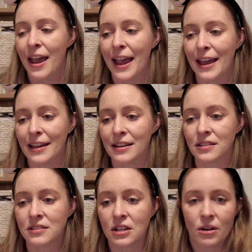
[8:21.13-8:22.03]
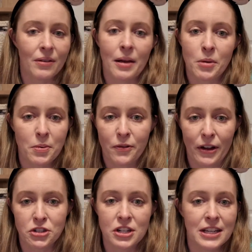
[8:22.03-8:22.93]
And, I'm a
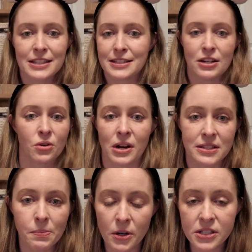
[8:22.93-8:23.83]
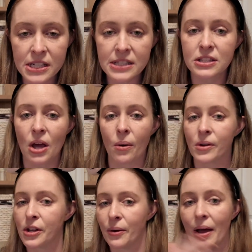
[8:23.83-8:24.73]
perfectionist and a crazy person.
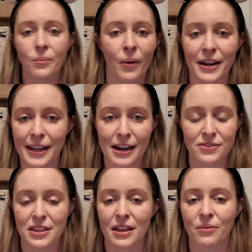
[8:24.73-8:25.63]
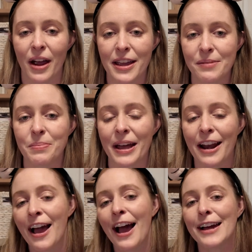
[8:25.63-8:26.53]
So, I want to get everything right, but
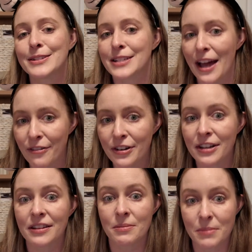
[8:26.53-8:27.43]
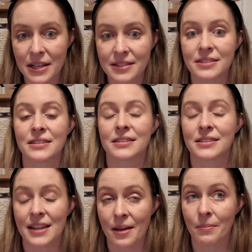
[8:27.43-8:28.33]
I definitely missed
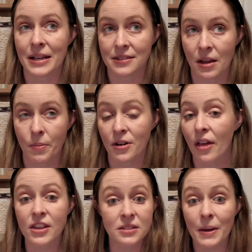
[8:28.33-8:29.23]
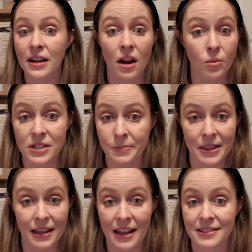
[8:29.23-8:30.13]
Standby Skipper. Now, this might not always be
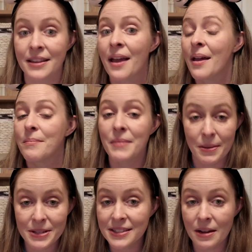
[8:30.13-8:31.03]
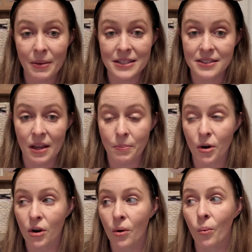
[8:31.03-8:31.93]
the case. Maybe Standby
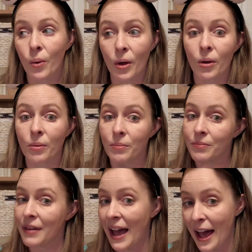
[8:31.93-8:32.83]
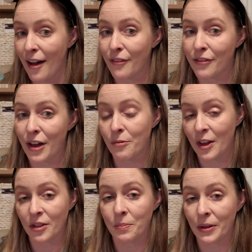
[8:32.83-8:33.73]
Skipper will have
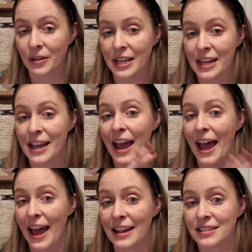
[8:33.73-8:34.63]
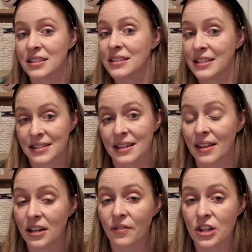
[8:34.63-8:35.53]
availability at
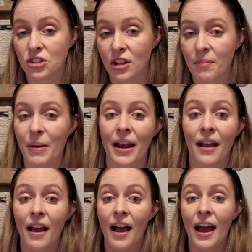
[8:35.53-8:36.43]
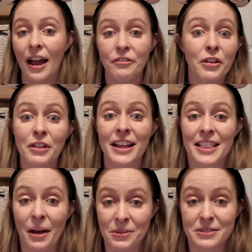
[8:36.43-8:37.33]
Disneyland eventually, but I felt like
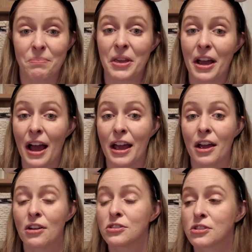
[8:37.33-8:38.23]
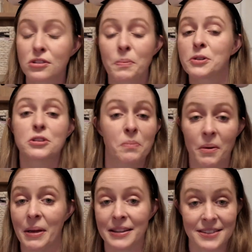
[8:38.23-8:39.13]
that was something I super, super
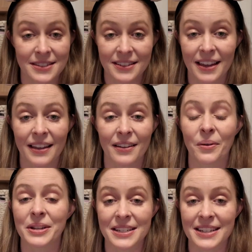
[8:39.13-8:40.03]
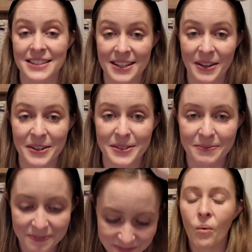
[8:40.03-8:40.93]
missed going to Disneyland.
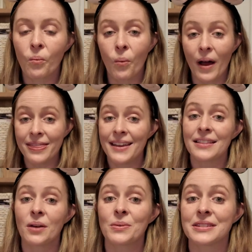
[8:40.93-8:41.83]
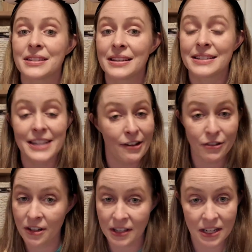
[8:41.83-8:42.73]
One thing that was
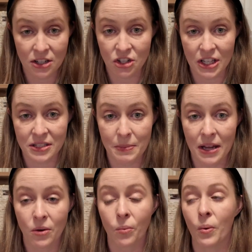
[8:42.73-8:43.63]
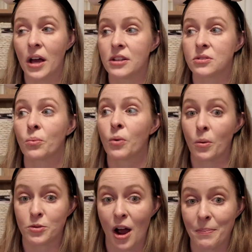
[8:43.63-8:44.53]
definitely an adjustment was
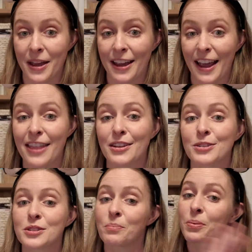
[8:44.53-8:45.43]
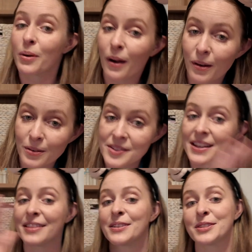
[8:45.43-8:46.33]
rope dropping. And there's some pros
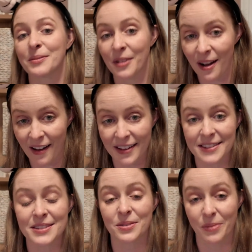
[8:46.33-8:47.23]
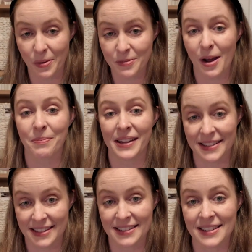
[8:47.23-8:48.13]
and there's some cons to rope dropping
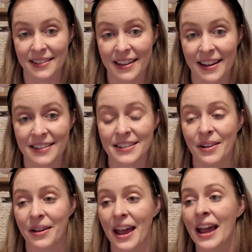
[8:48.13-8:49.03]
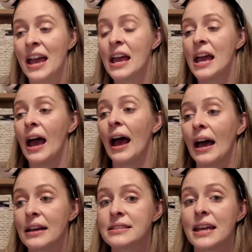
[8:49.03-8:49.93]
at Disneyland, okay?
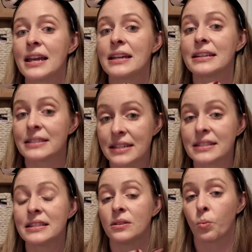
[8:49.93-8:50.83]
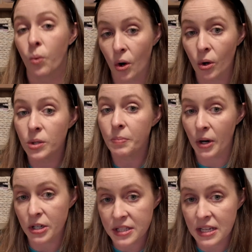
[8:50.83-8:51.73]
As a Disney World
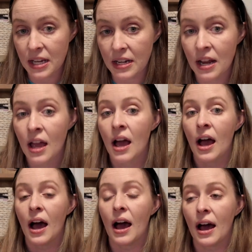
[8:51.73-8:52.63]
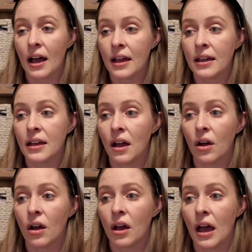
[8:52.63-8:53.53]
person, I
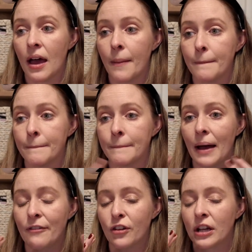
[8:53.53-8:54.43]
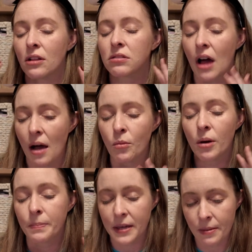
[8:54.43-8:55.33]
feel like a lot
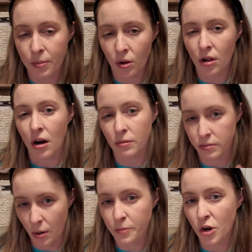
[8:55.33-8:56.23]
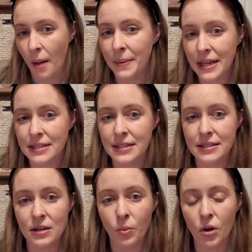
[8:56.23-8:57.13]
more people are rope dropping at
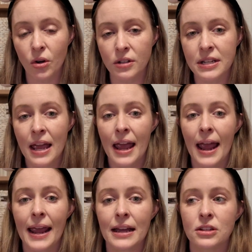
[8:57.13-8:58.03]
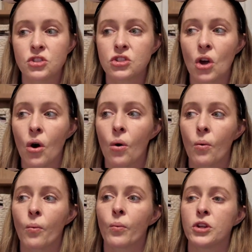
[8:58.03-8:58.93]
Disney World. And
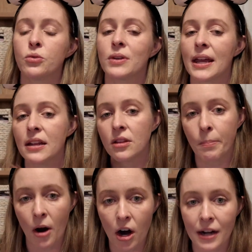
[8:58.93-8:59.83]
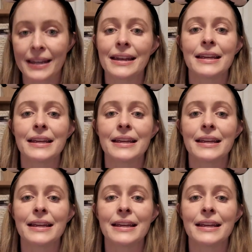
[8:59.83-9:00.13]
so when you get in the park, it